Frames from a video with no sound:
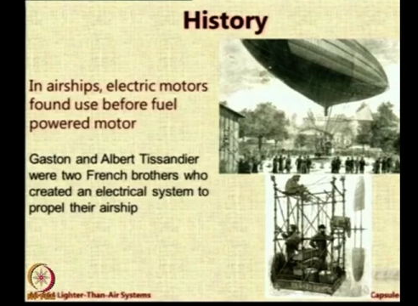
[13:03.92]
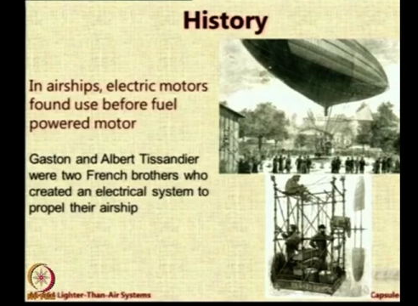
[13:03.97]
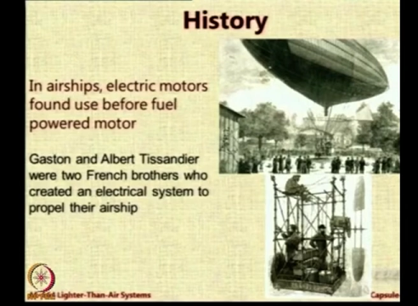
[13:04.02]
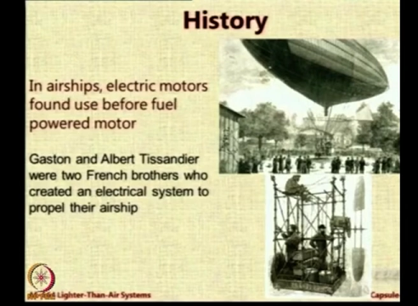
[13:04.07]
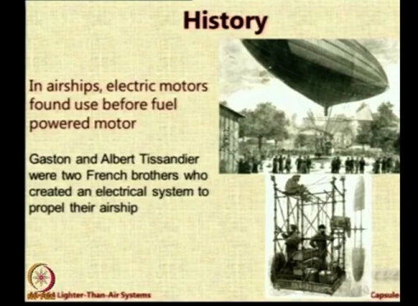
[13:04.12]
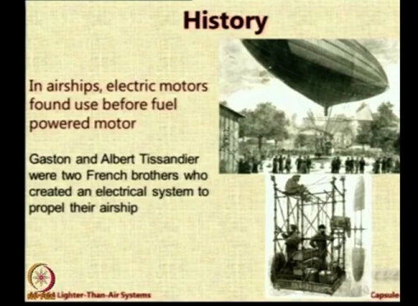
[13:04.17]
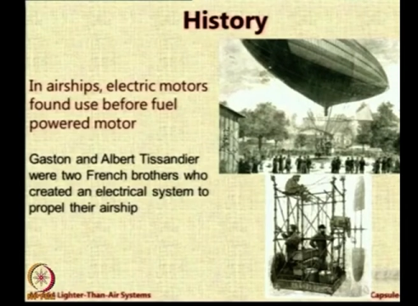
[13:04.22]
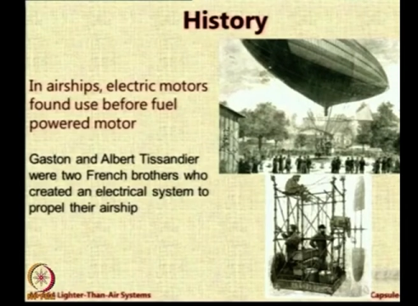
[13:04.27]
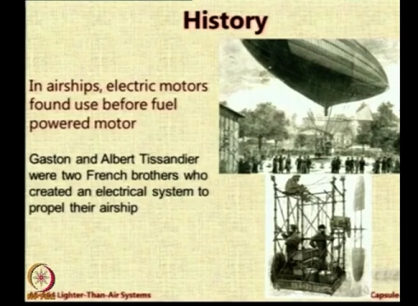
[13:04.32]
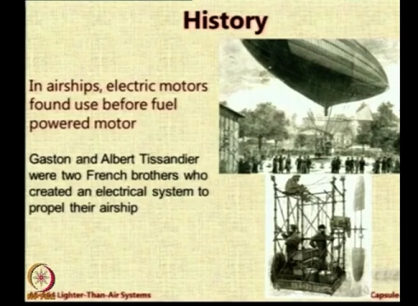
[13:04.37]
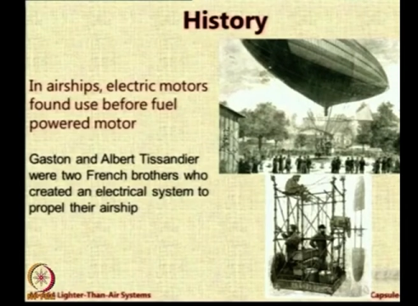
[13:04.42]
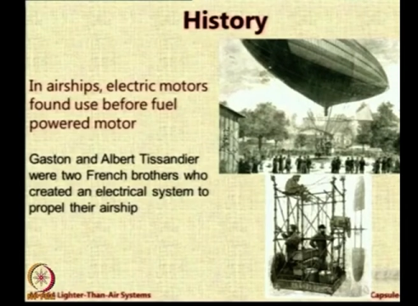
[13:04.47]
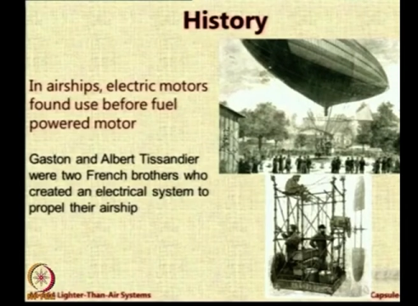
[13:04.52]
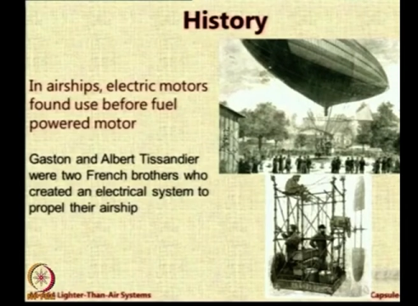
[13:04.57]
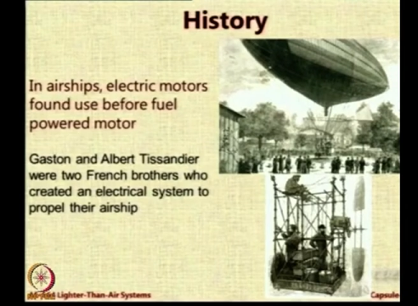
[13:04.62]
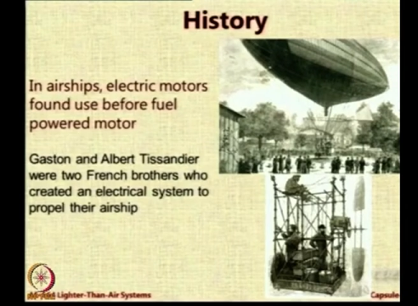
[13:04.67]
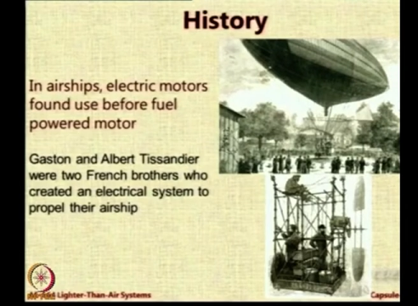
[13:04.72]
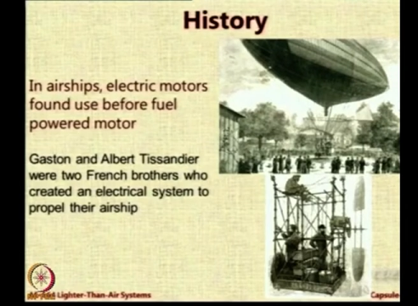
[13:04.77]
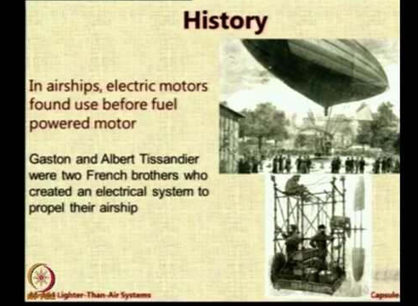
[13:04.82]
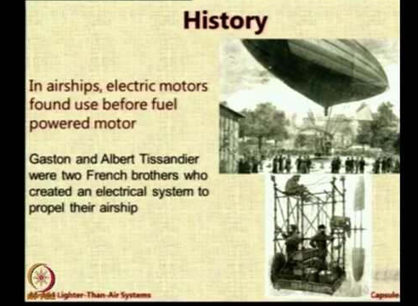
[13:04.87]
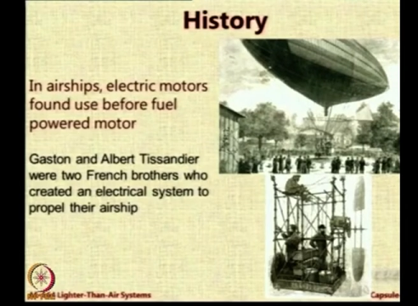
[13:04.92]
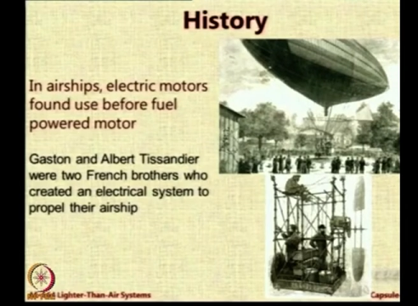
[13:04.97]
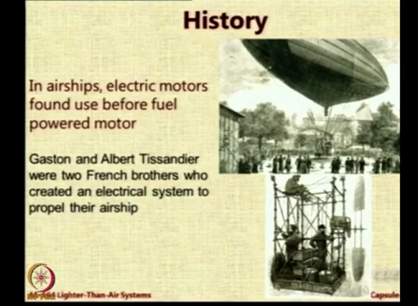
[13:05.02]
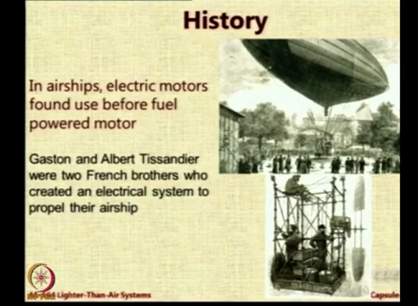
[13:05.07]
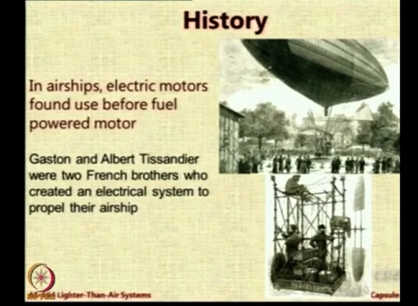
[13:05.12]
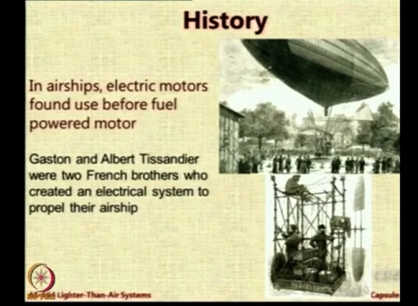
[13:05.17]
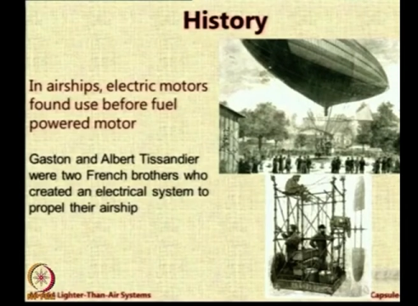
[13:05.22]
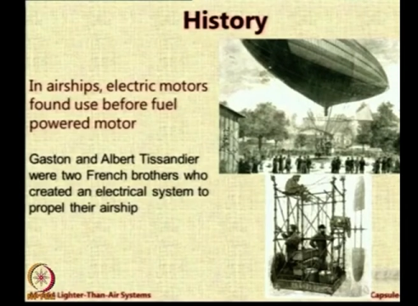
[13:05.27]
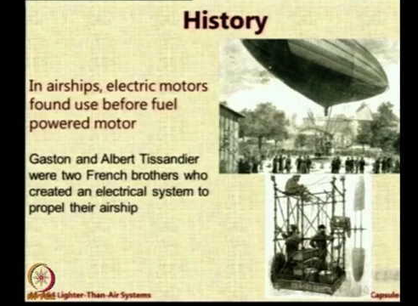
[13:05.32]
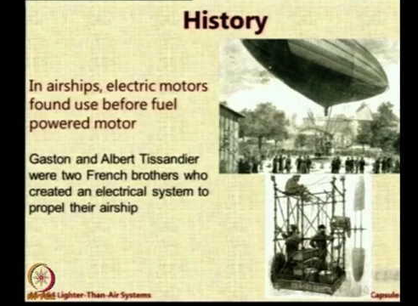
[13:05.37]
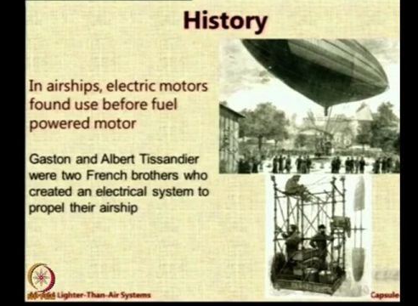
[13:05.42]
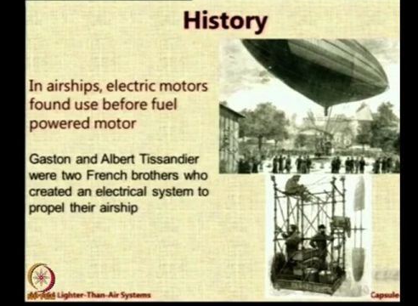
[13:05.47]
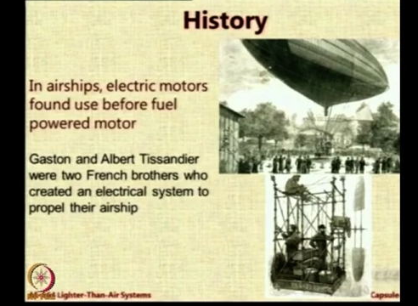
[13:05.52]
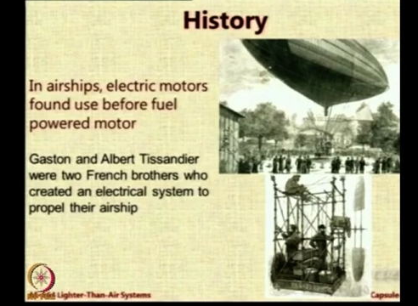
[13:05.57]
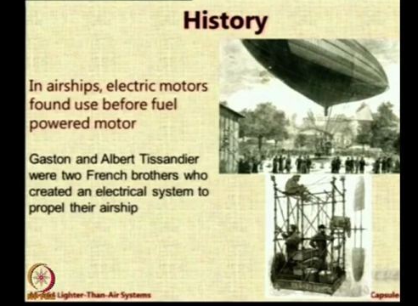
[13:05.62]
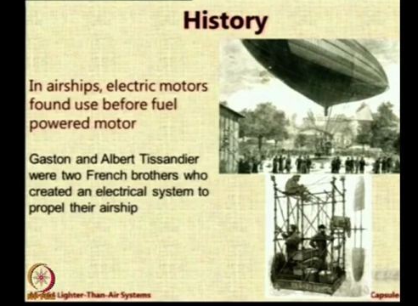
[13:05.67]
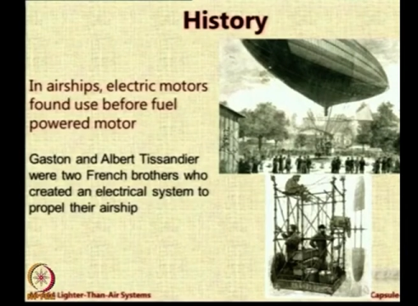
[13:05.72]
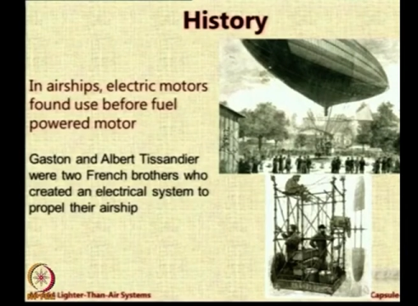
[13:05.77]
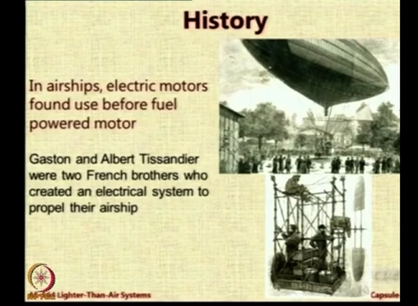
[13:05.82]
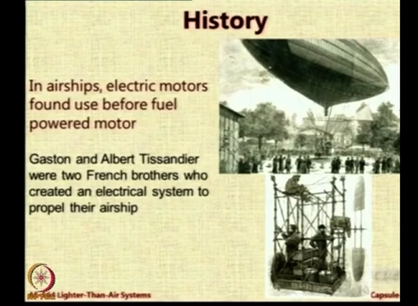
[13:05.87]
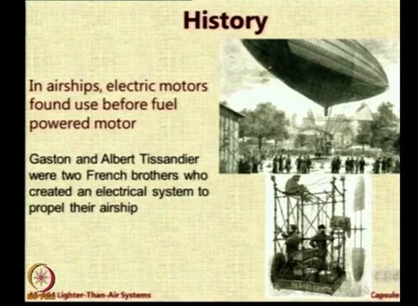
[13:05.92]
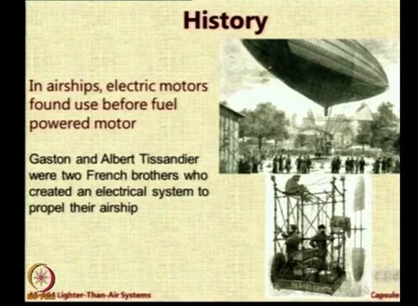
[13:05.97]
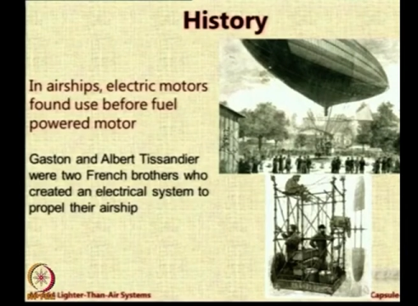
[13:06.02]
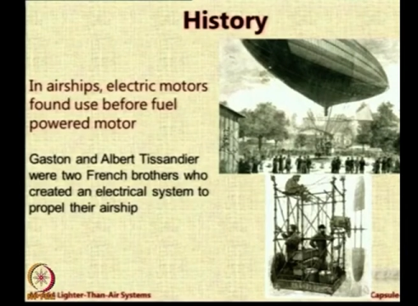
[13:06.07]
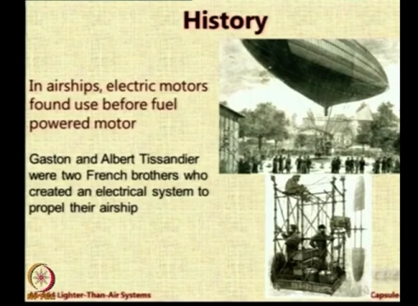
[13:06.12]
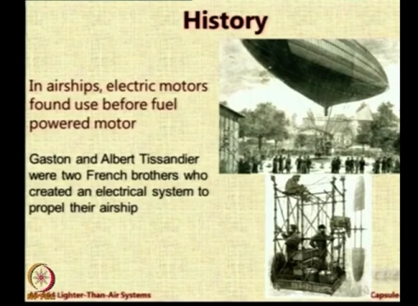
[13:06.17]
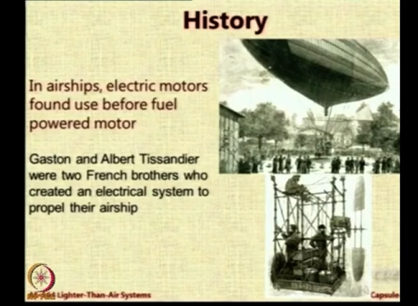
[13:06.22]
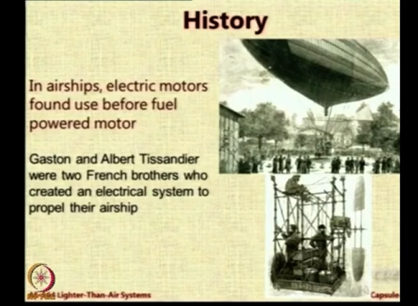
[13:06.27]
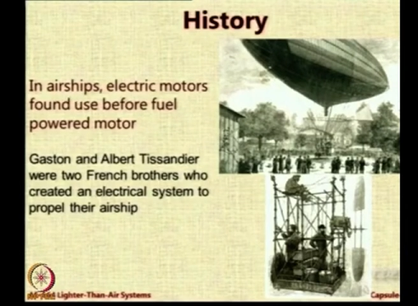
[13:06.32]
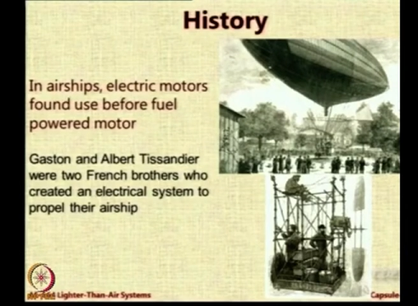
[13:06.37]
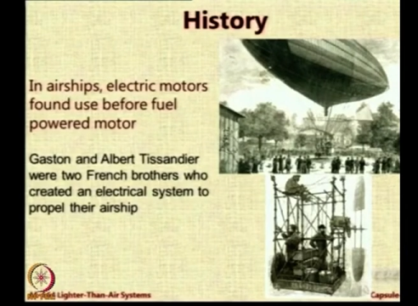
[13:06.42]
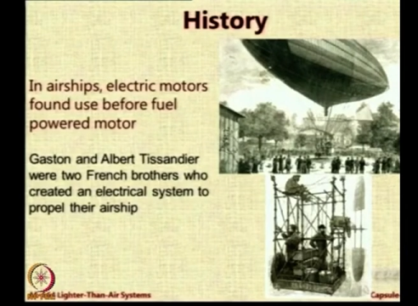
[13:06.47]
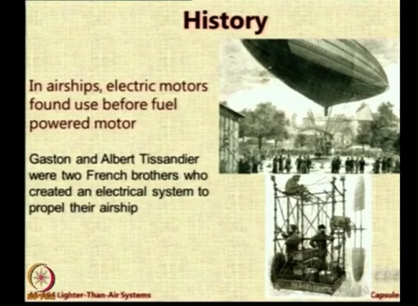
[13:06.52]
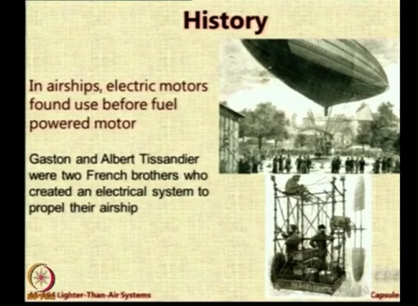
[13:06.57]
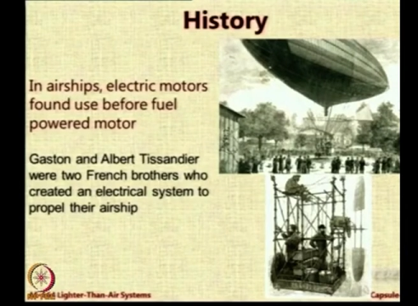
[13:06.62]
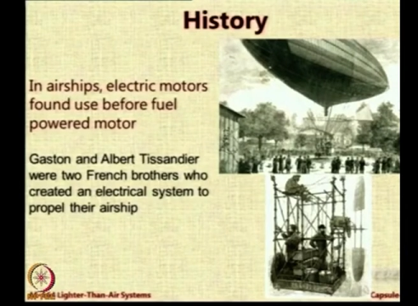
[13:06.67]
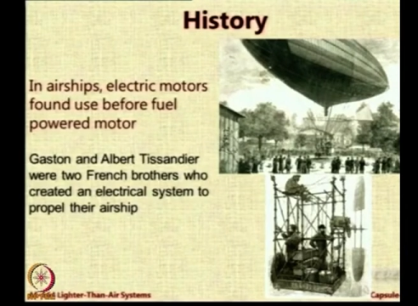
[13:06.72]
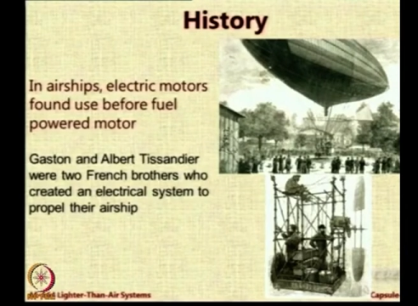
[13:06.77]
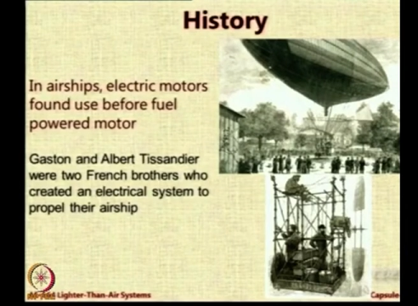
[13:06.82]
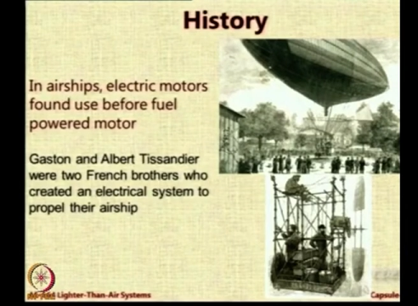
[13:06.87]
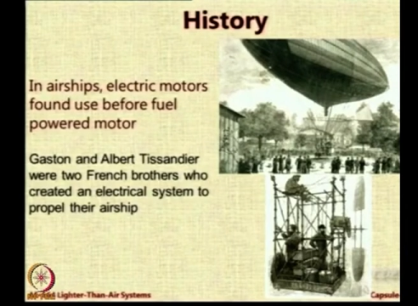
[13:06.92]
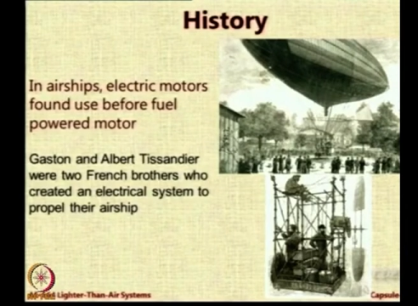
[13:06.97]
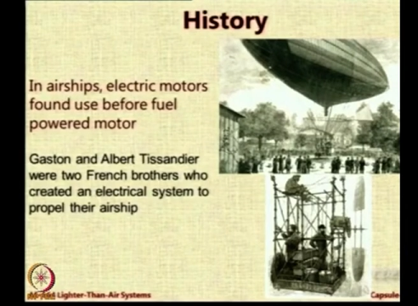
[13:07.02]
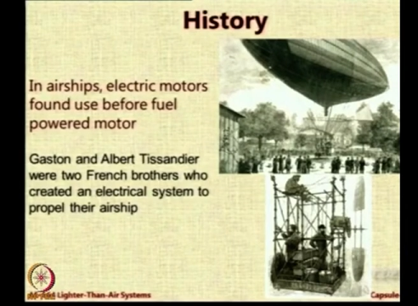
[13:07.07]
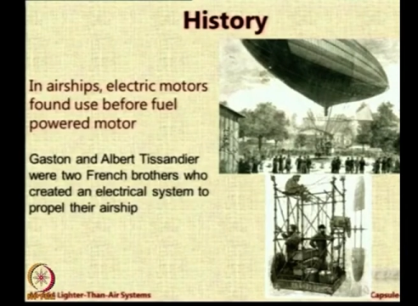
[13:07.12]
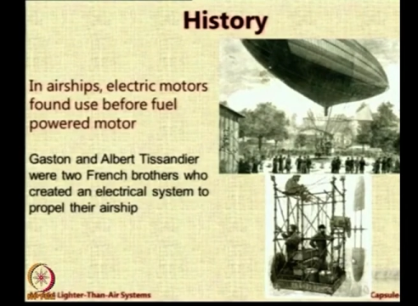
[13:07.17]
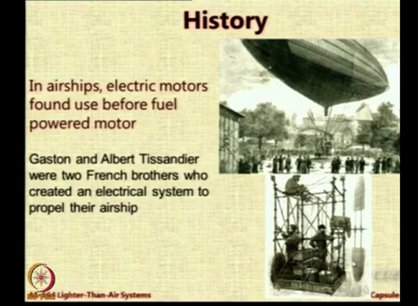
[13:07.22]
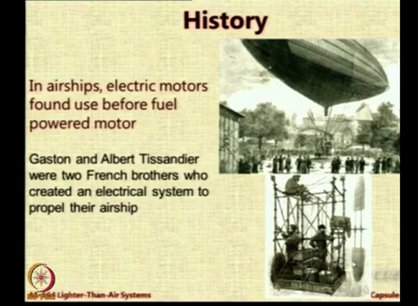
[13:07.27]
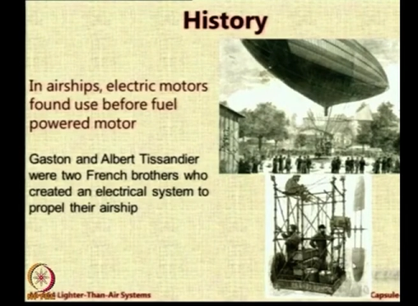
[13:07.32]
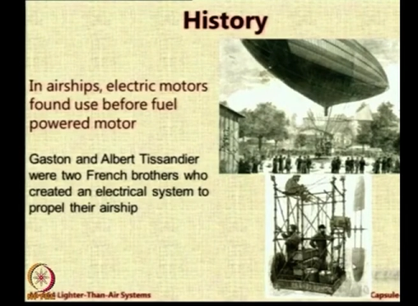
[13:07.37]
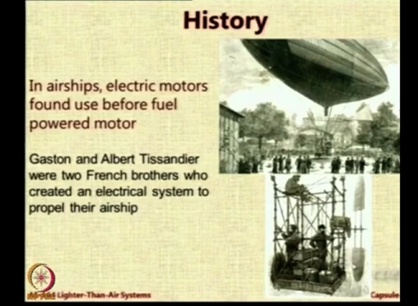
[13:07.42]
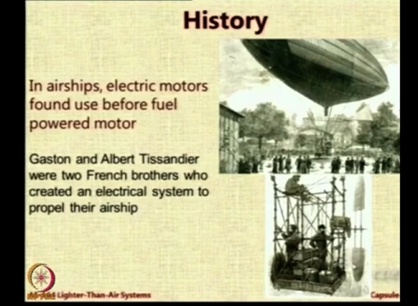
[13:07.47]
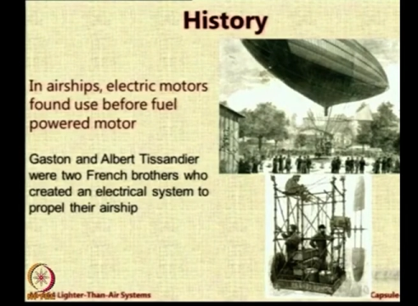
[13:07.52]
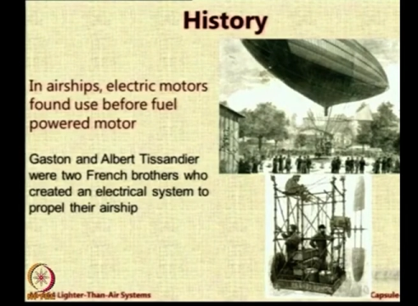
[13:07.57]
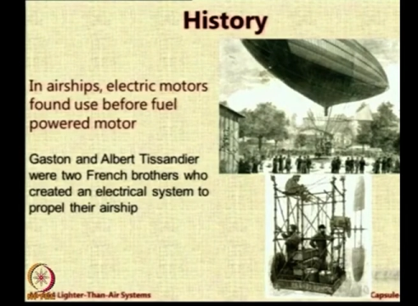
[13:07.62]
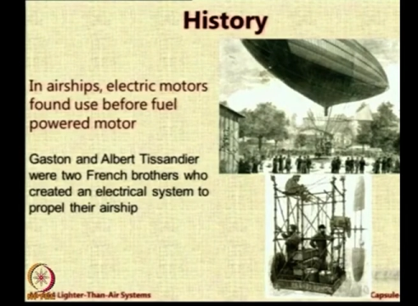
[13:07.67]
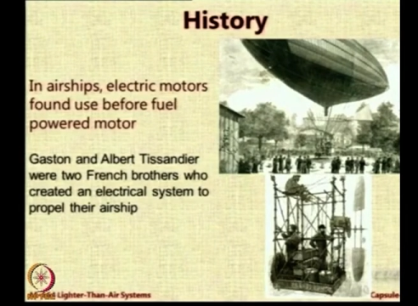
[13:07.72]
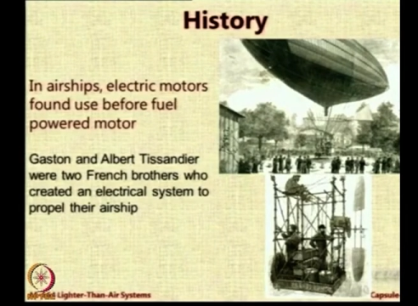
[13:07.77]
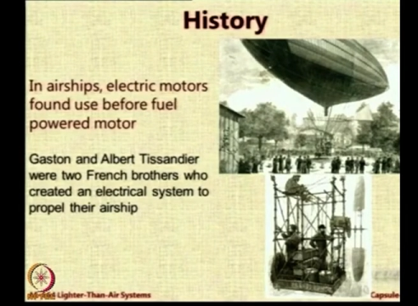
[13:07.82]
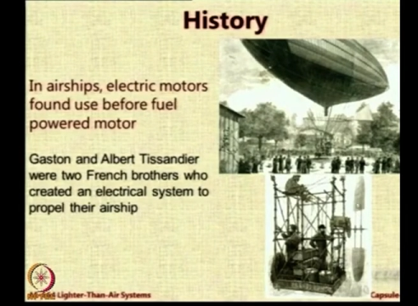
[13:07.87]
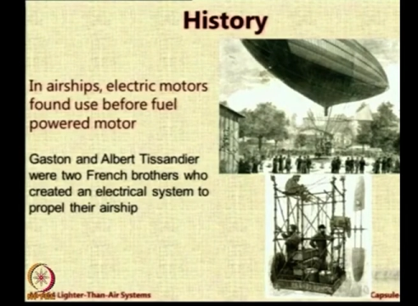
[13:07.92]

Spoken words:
Nobody's mouth can be seen.